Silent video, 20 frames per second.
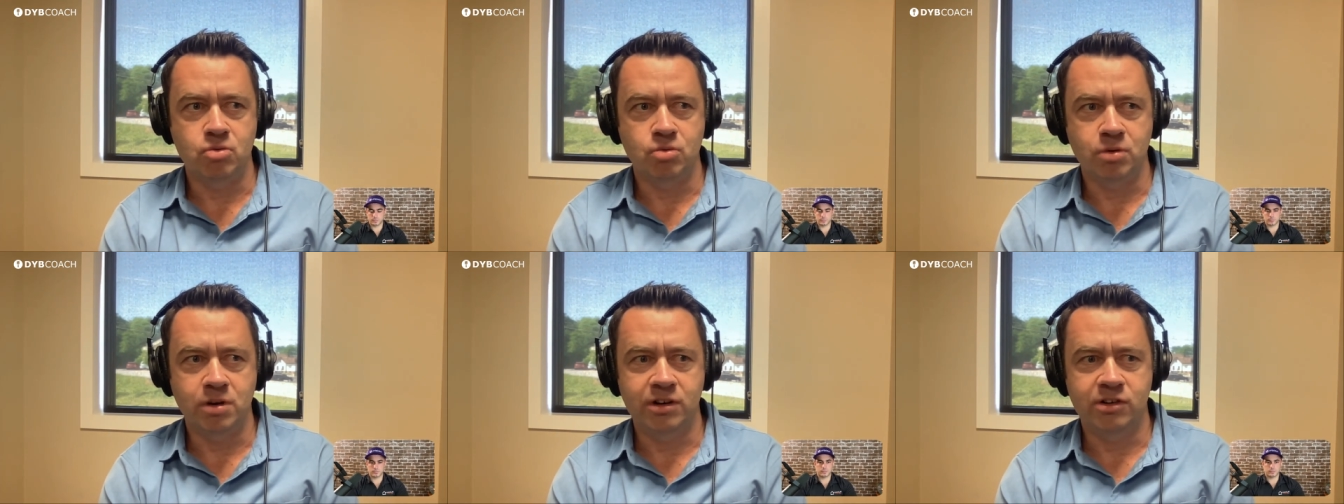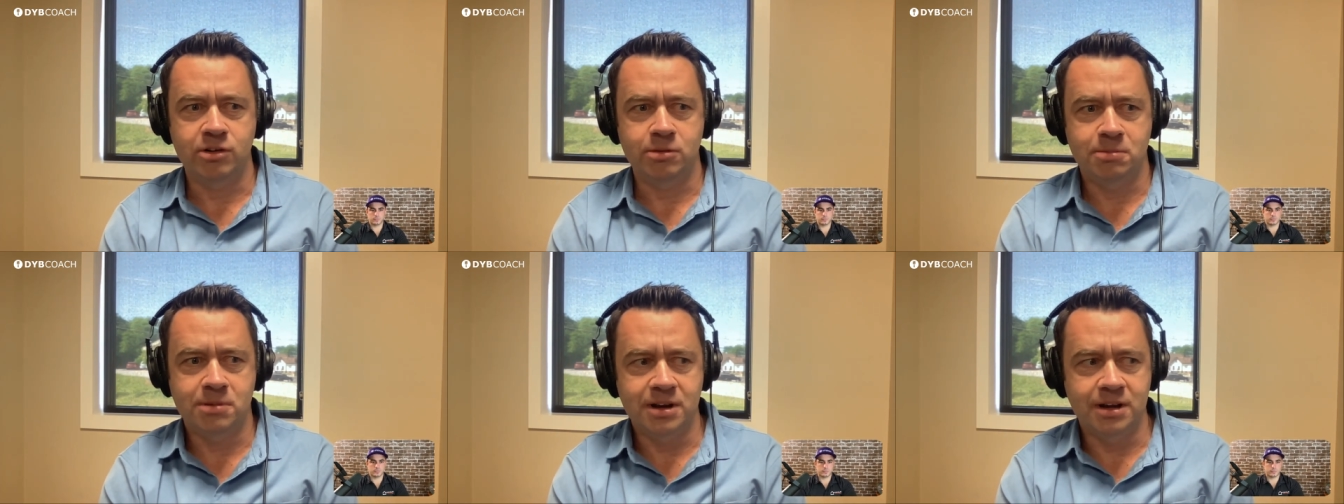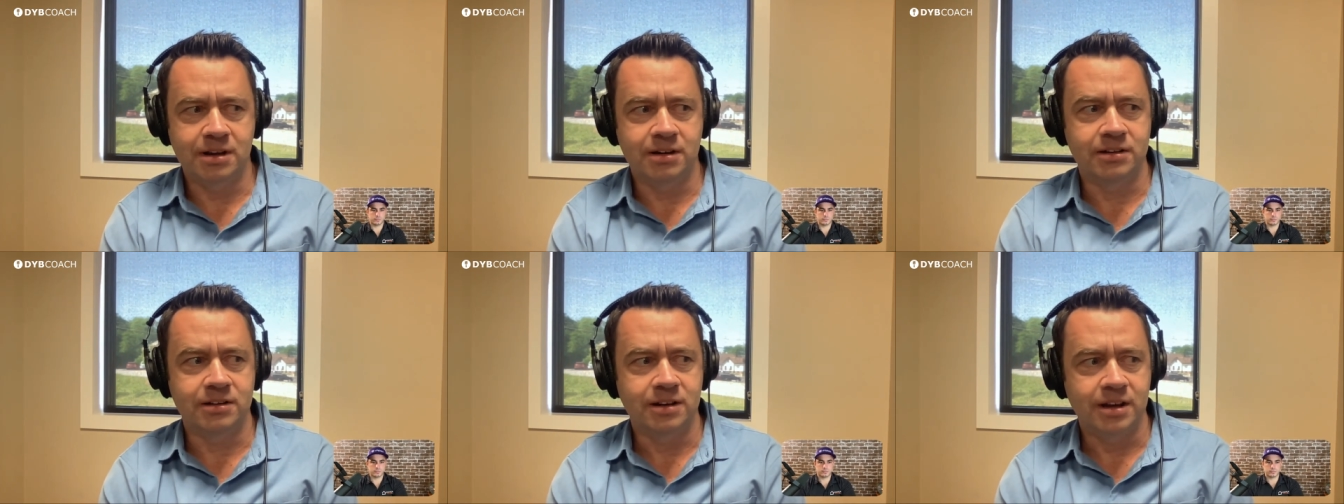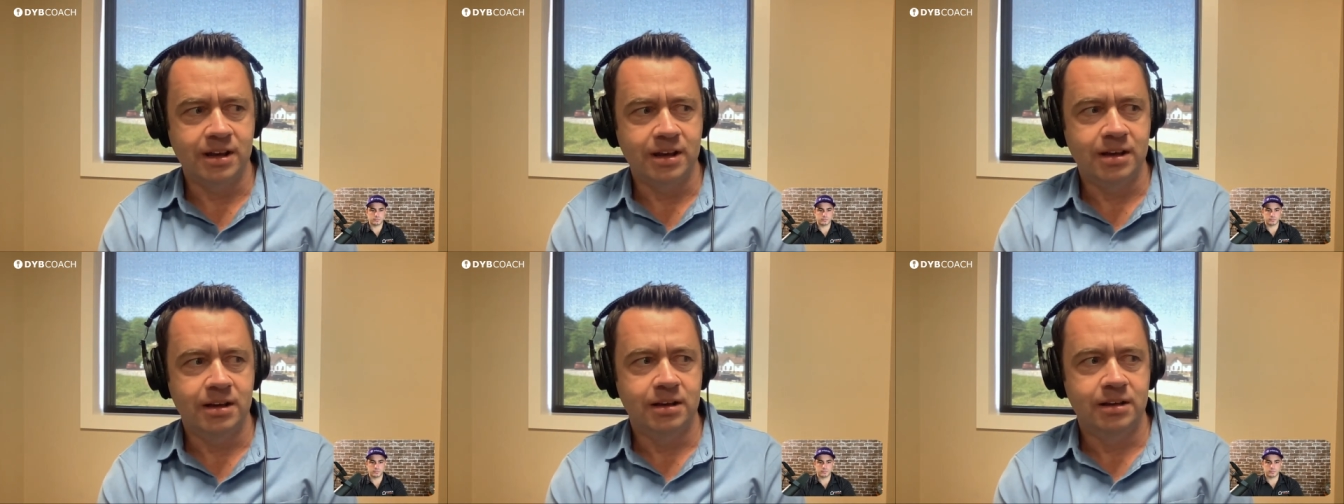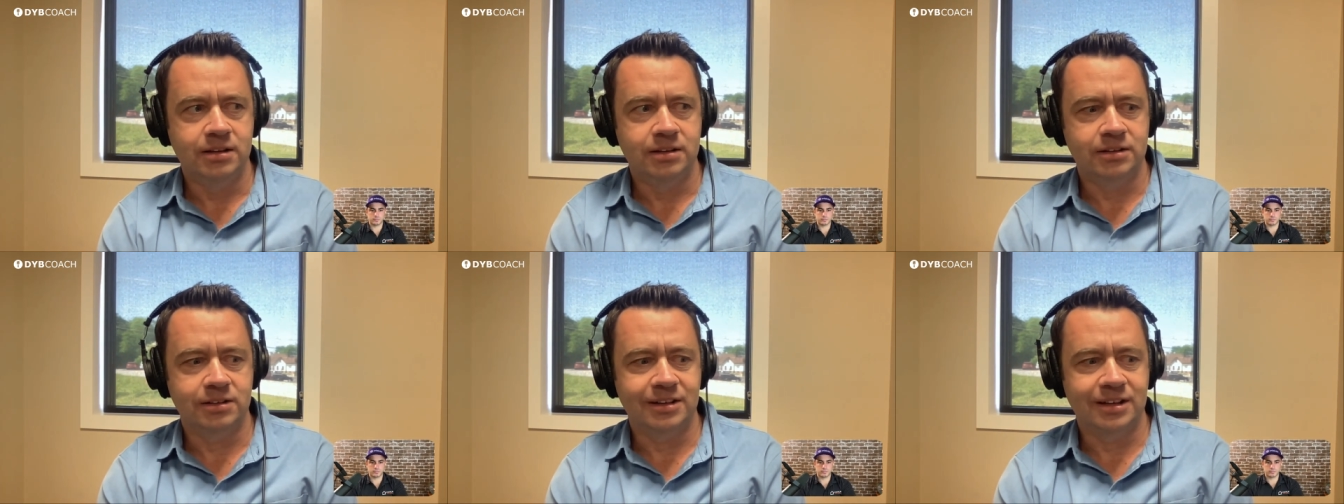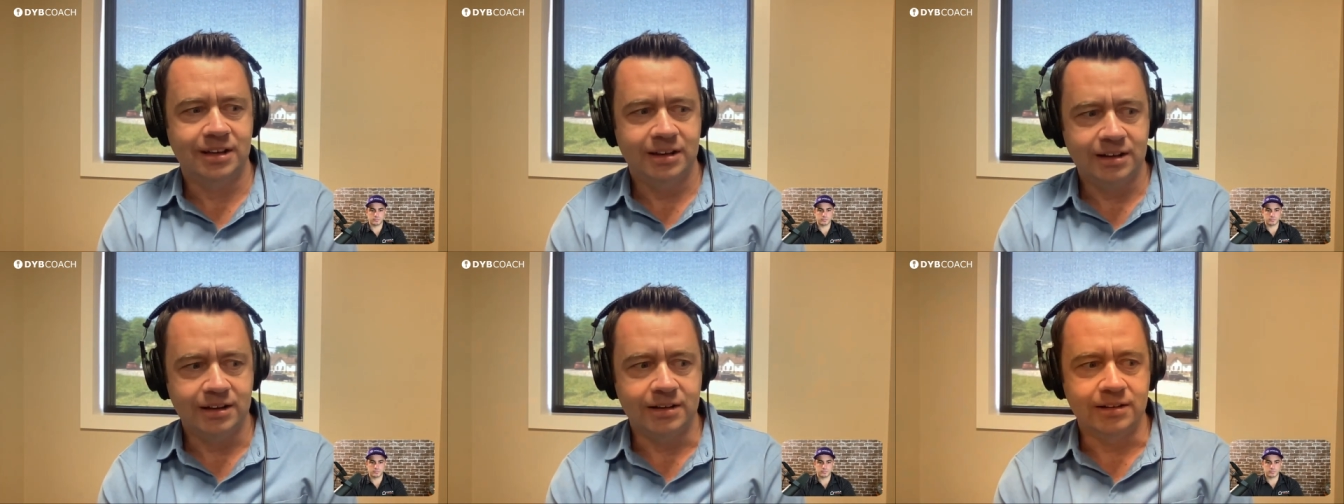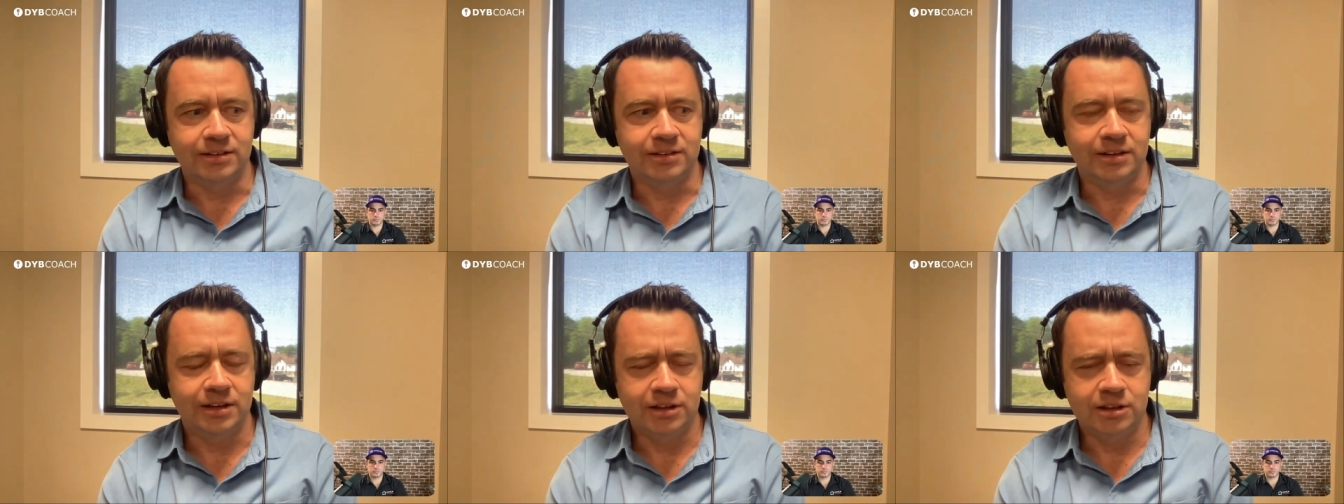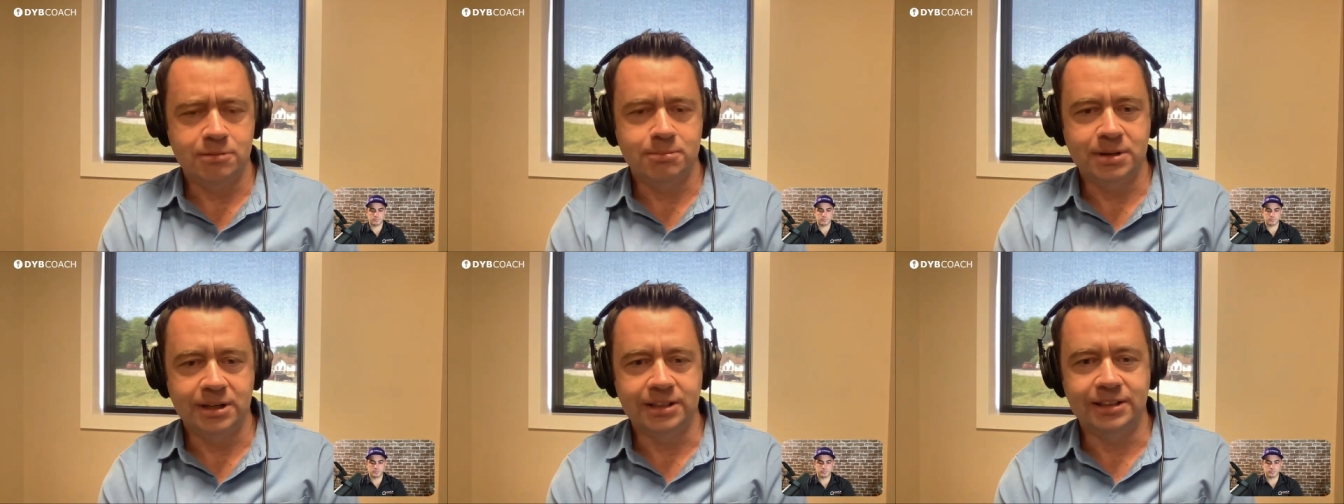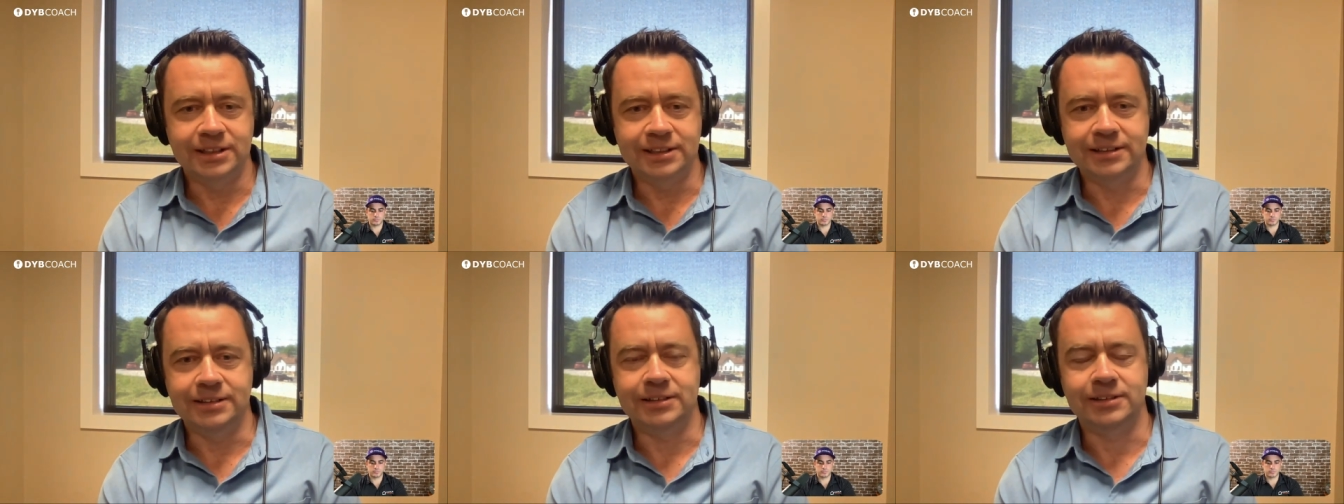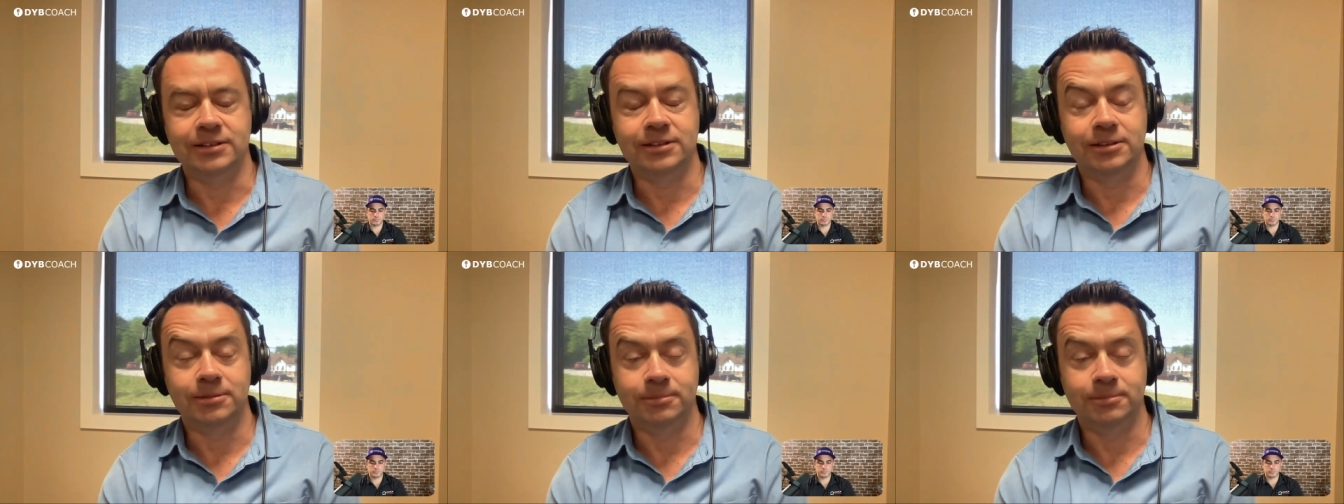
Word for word: rich men's kids in the big leagues.